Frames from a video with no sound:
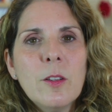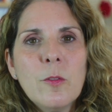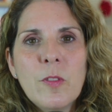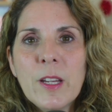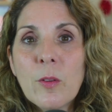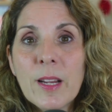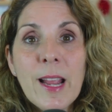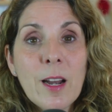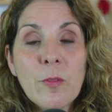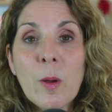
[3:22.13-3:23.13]
figuring
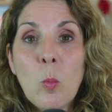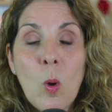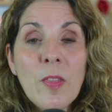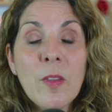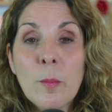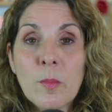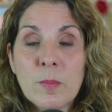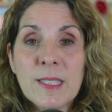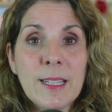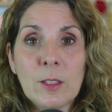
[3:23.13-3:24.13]
out if I want them
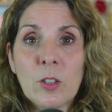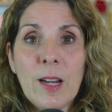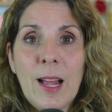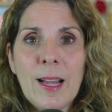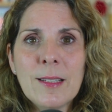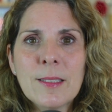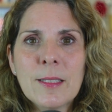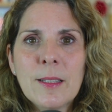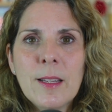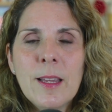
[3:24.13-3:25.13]
still or not,
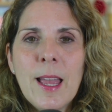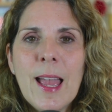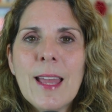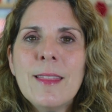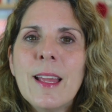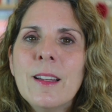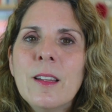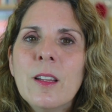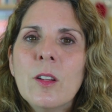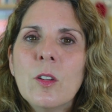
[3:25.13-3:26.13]
and then